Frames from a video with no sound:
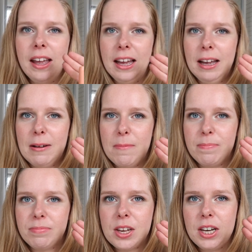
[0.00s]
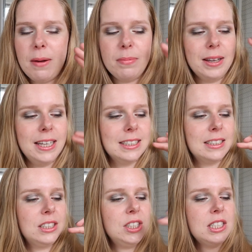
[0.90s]
um, the knob
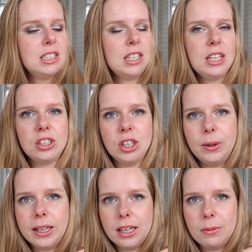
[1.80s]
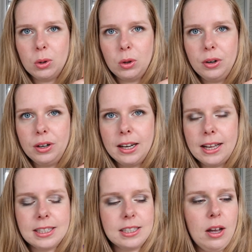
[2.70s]
is just not showing anymore
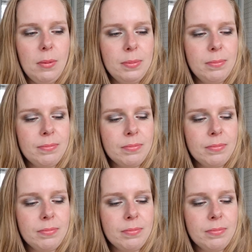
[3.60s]
at the top.